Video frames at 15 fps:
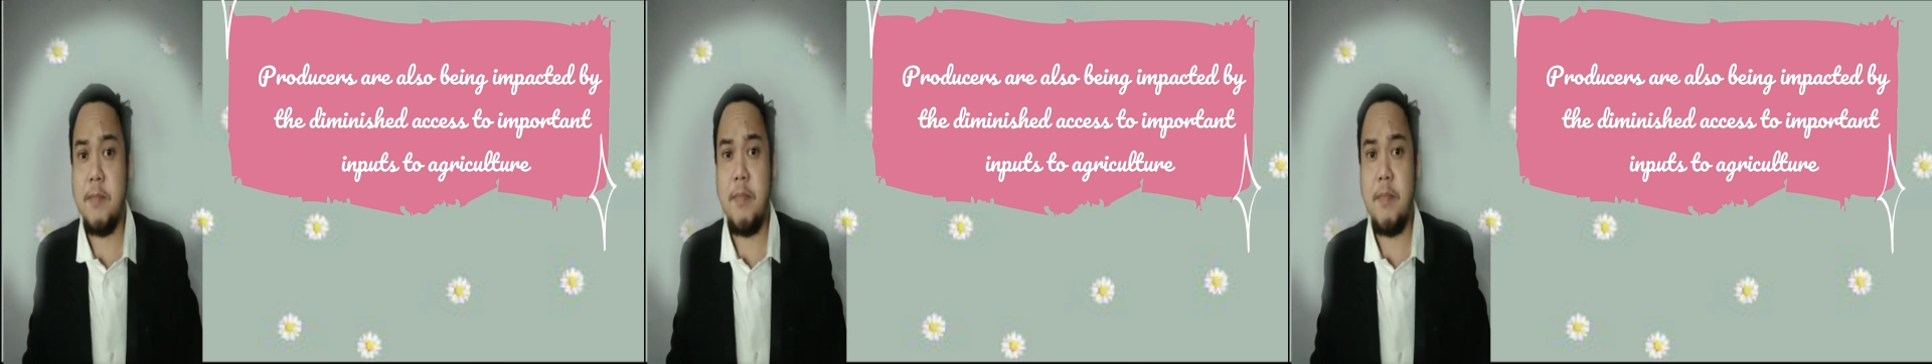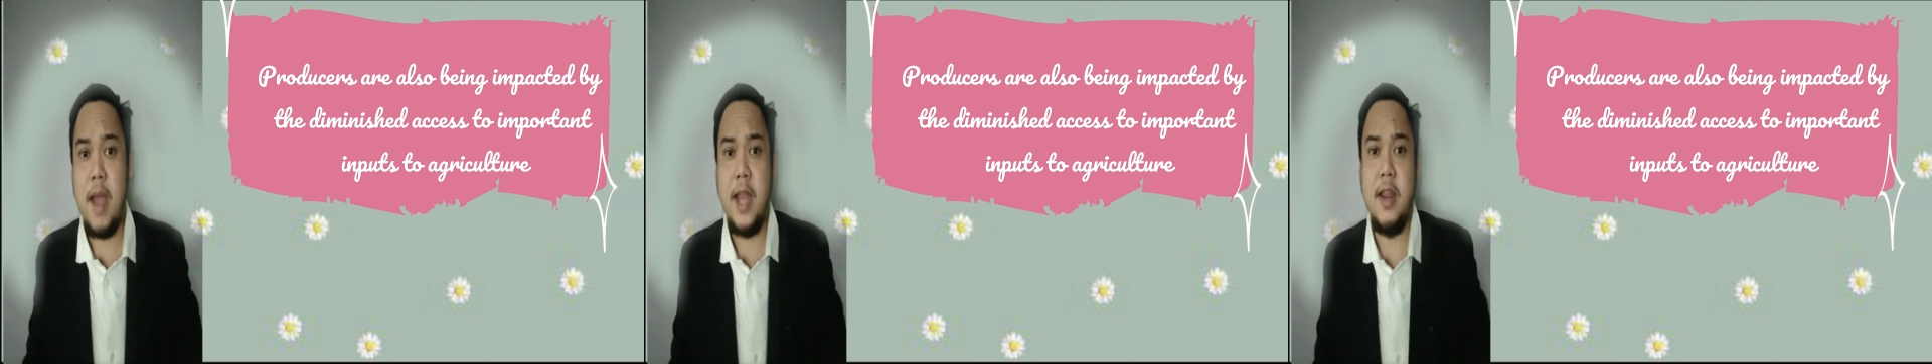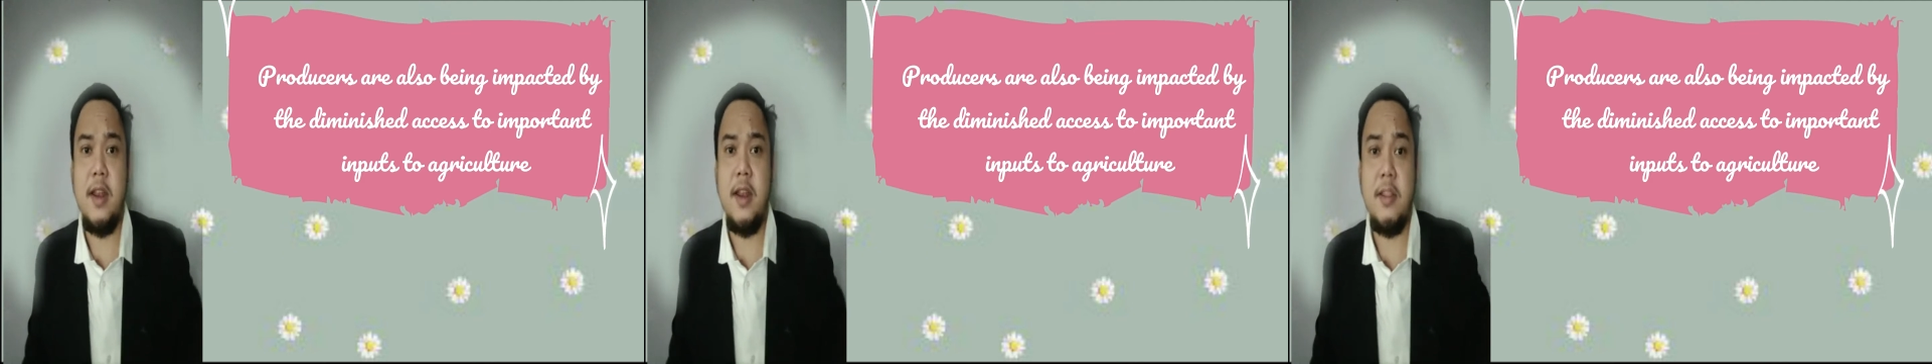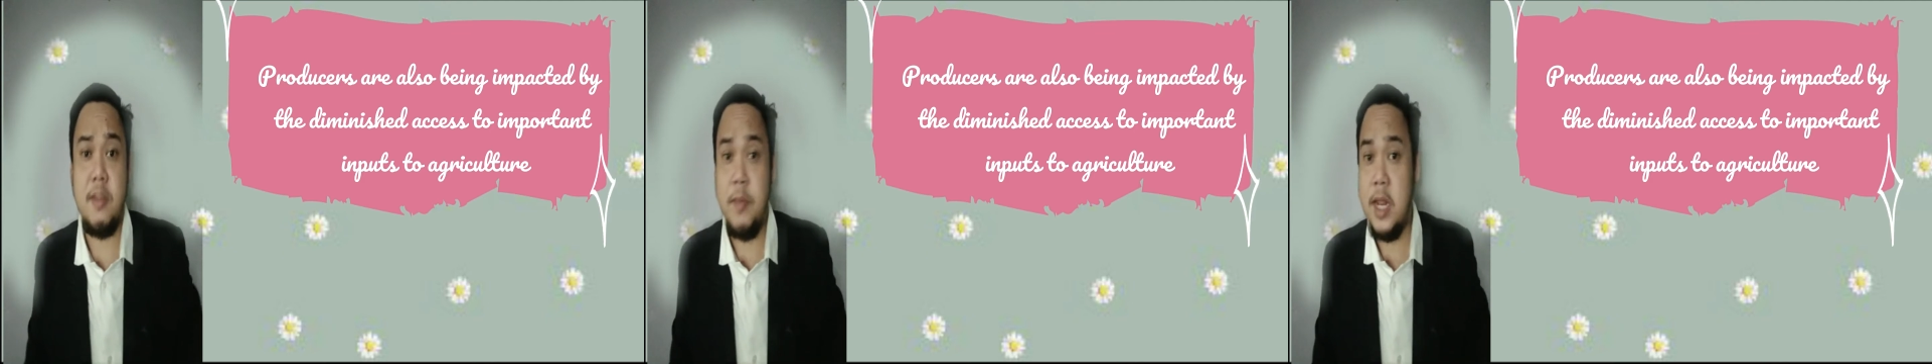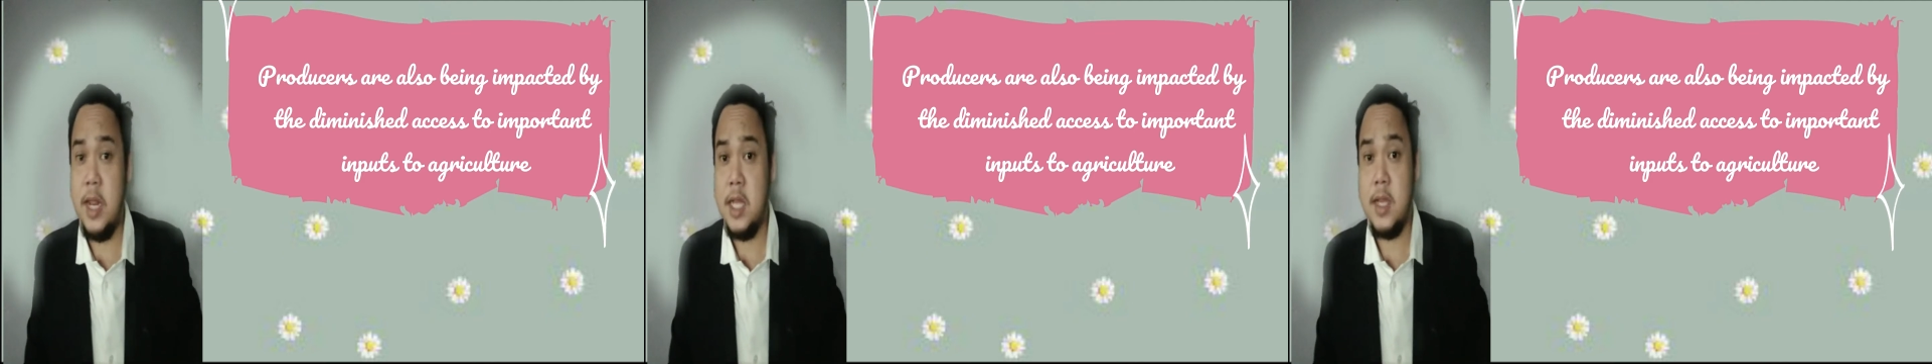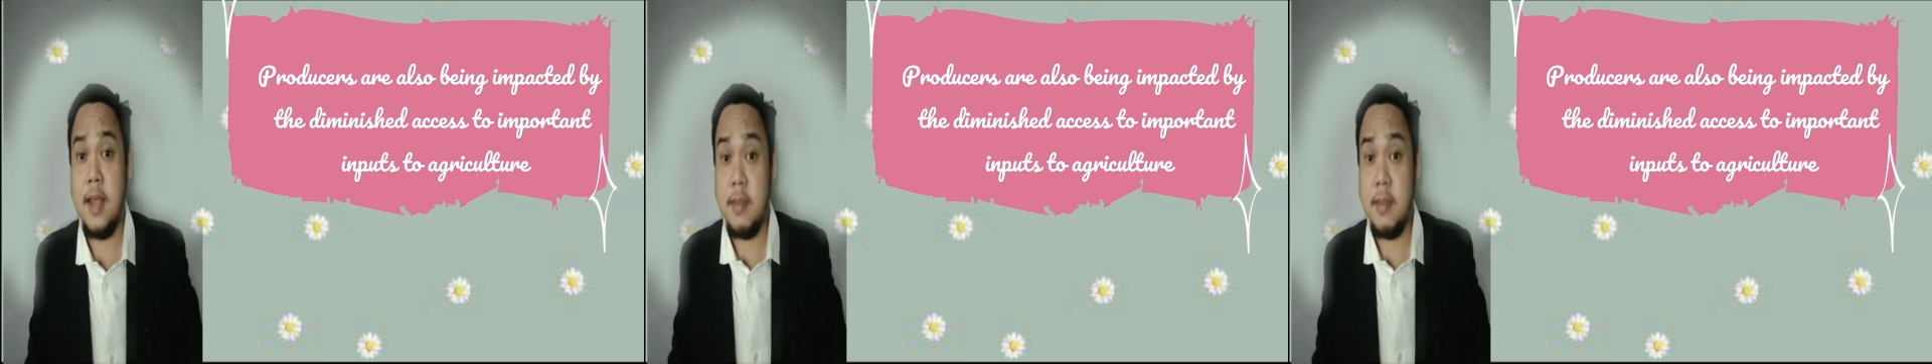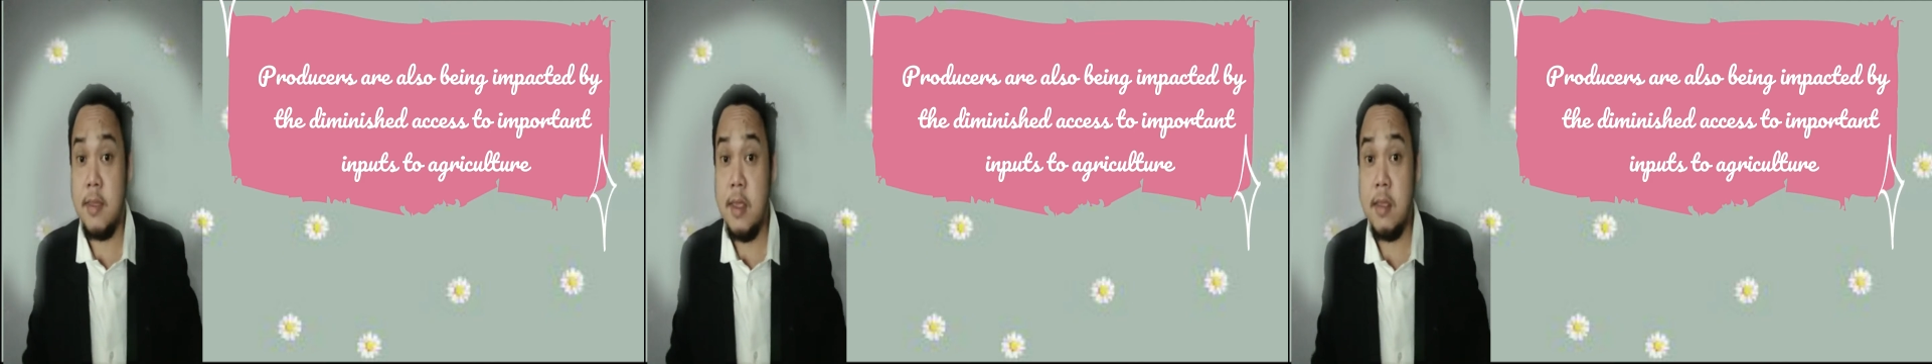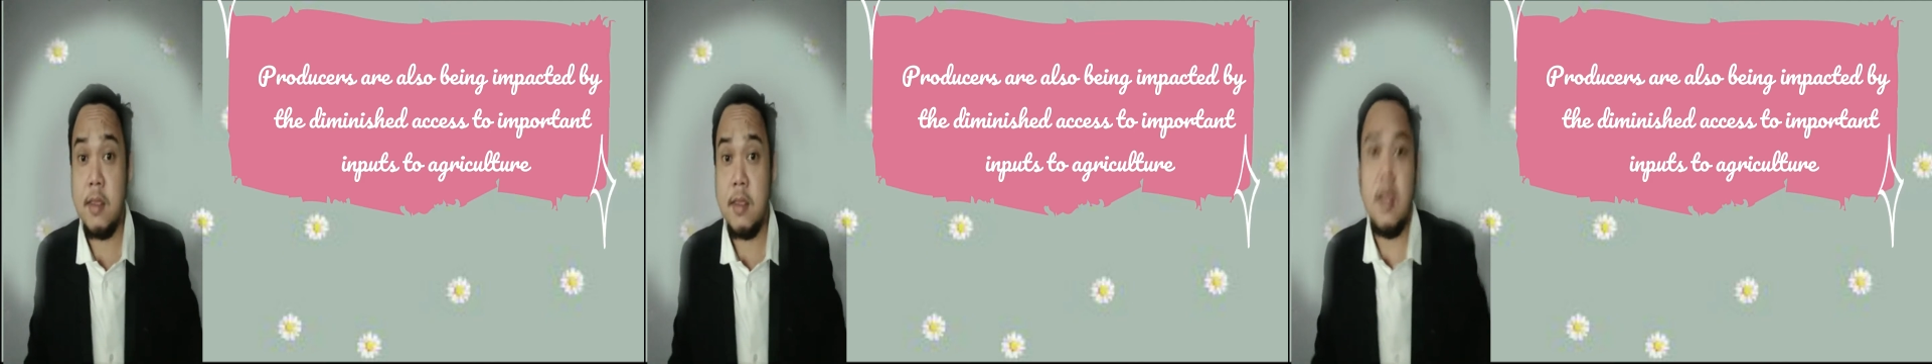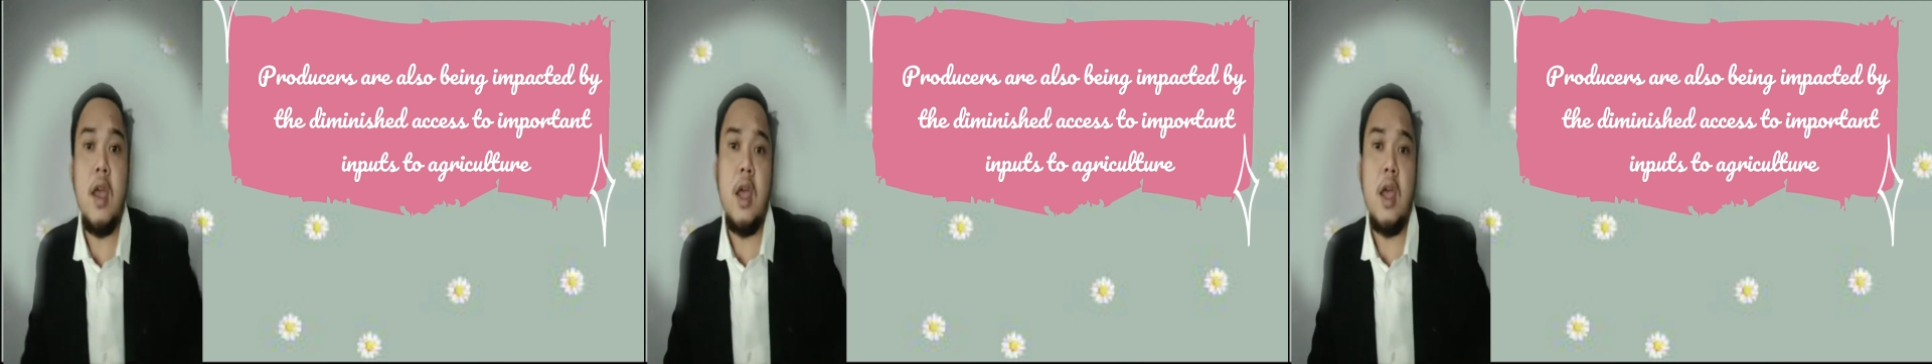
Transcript: by the diminished access